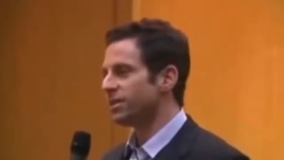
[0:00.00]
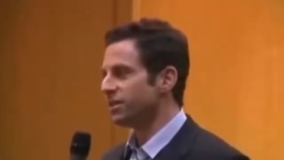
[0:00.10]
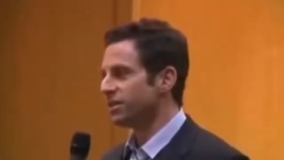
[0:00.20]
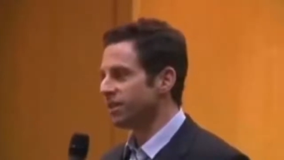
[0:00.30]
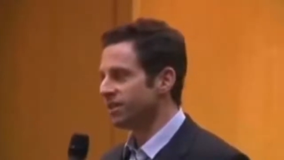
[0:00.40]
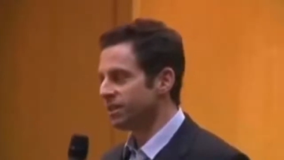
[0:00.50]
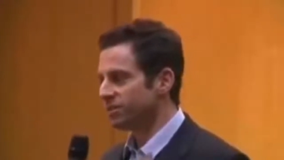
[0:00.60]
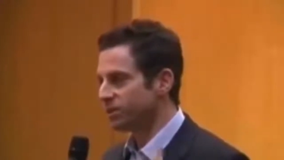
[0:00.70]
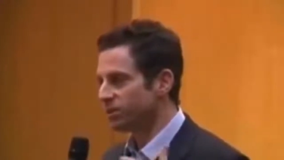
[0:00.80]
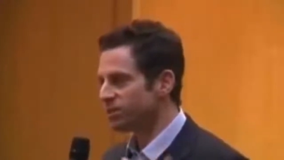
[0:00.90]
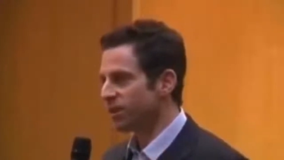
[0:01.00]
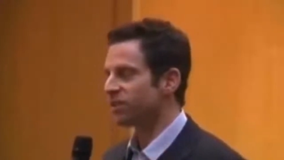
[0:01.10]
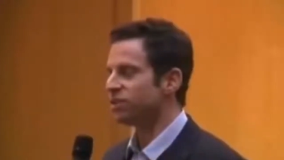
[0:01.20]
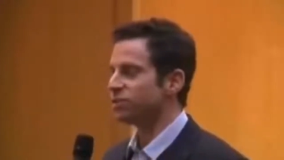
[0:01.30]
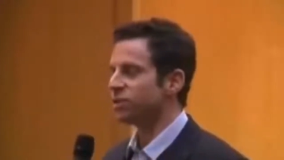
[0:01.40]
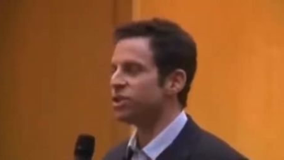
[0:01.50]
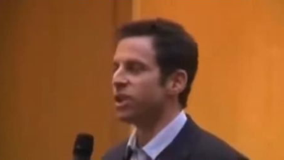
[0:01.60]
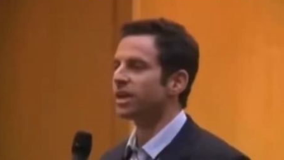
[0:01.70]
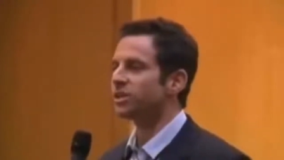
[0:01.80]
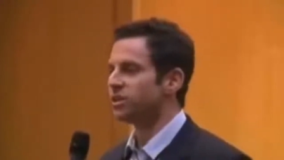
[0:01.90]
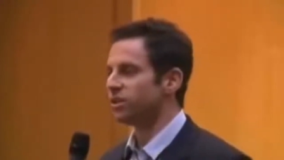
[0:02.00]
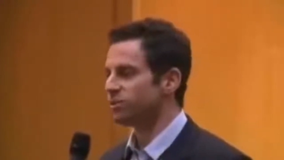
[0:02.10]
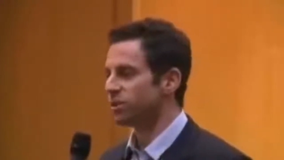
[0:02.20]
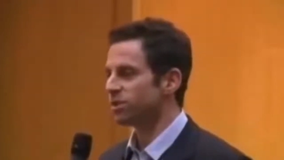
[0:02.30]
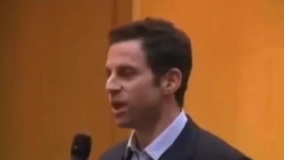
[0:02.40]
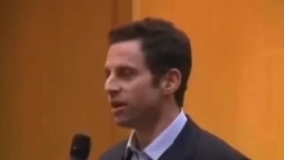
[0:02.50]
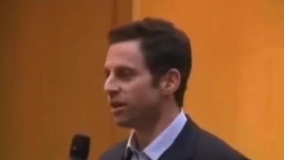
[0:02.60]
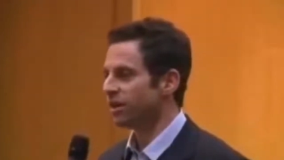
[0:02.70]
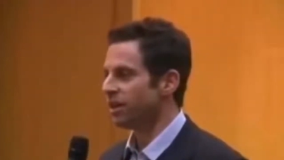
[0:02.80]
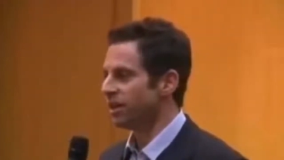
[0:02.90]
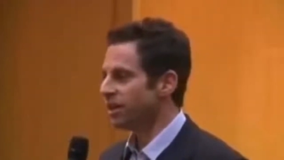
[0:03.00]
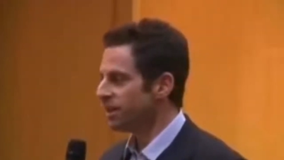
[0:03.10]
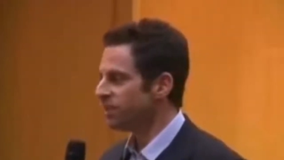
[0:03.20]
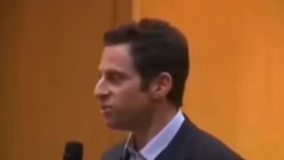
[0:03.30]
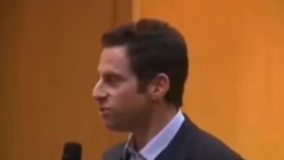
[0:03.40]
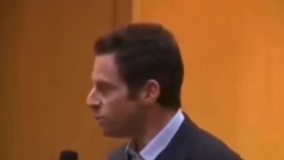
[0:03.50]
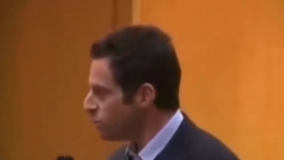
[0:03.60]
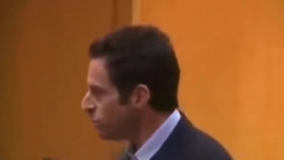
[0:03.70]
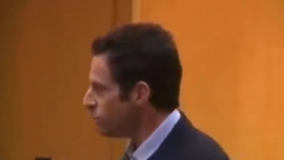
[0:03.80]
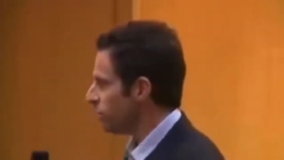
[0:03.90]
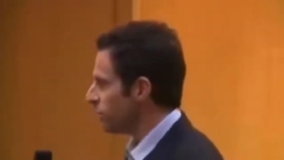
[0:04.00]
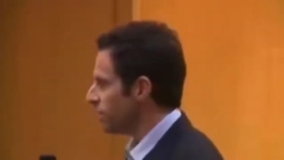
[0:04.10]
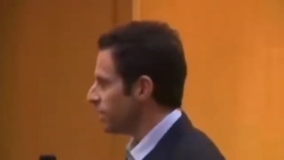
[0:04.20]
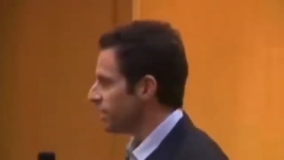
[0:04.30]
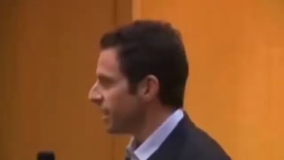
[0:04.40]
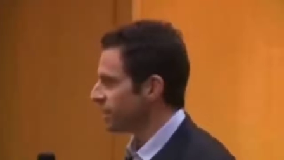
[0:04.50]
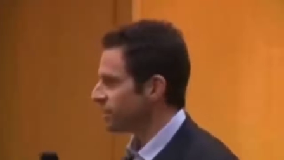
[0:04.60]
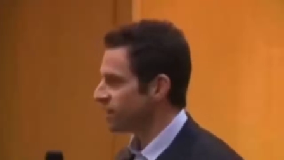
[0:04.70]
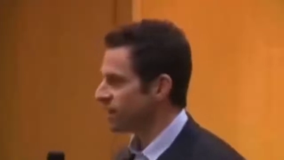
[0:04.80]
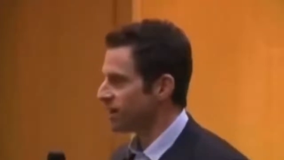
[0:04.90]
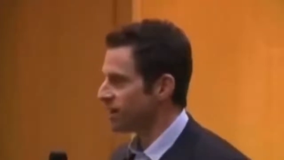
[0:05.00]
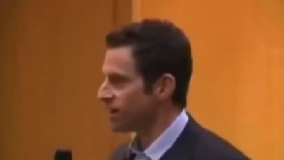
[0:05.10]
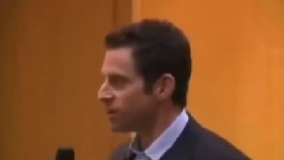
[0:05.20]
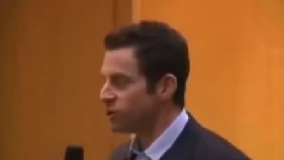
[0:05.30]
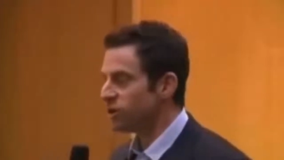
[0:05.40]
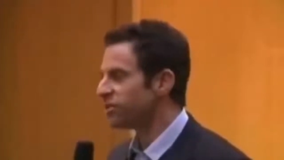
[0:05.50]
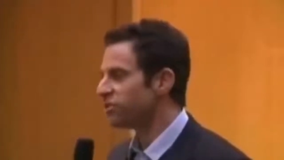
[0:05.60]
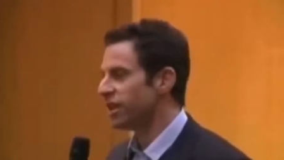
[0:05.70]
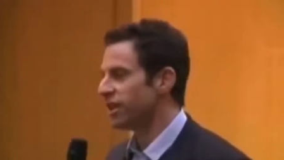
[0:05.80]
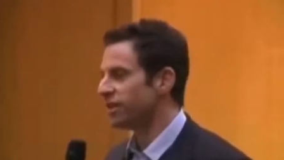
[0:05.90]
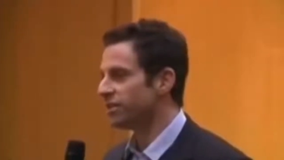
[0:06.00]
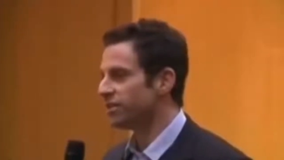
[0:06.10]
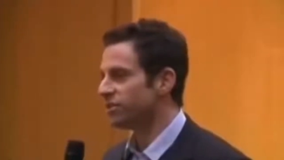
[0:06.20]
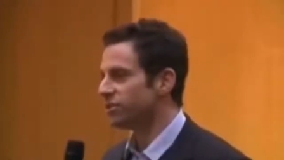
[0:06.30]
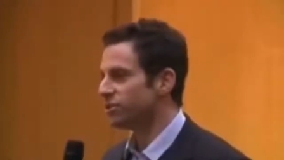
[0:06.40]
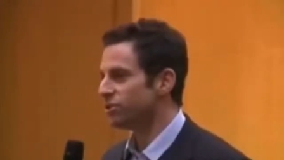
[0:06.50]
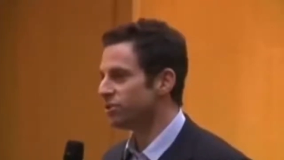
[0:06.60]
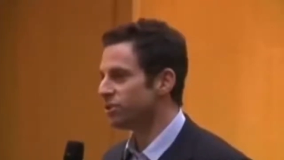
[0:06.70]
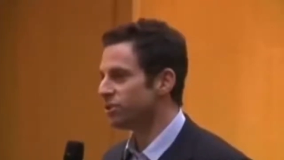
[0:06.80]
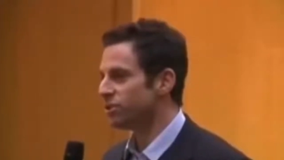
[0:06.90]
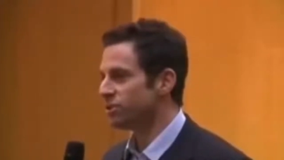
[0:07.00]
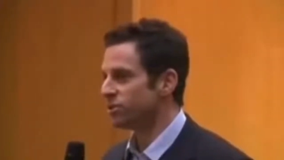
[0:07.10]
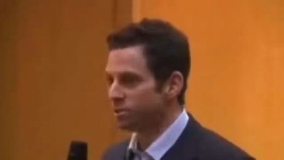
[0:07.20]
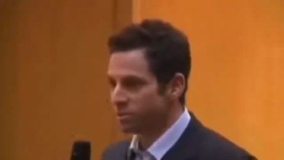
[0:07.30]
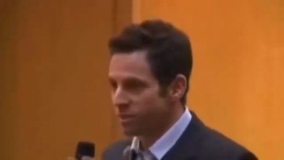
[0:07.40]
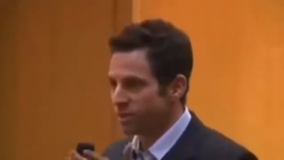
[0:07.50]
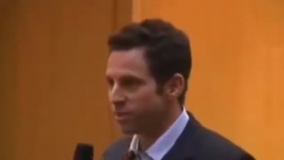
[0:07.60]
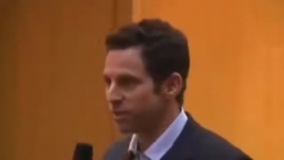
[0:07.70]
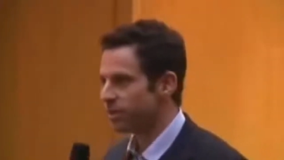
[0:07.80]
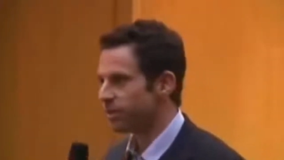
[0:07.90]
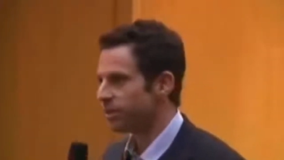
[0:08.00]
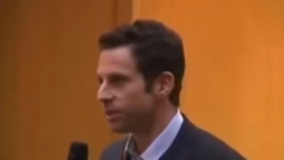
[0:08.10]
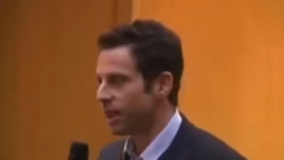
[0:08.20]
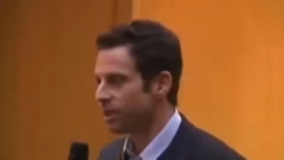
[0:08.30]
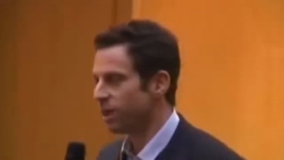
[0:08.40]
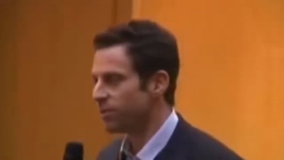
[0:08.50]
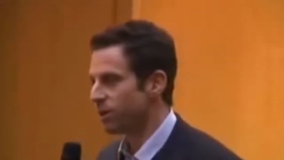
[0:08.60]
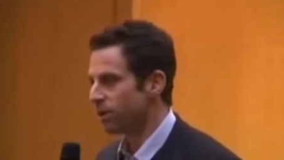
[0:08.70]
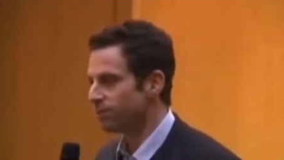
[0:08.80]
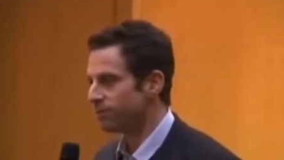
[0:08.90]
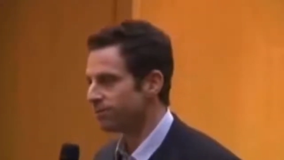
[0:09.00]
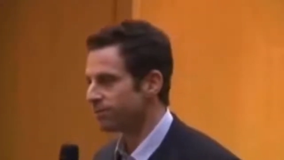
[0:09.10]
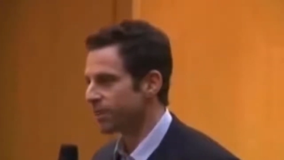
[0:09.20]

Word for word: the, the, the, the reflexive rejection of Poseidon is the mood that uh, could extend to, to the, the God of Abraham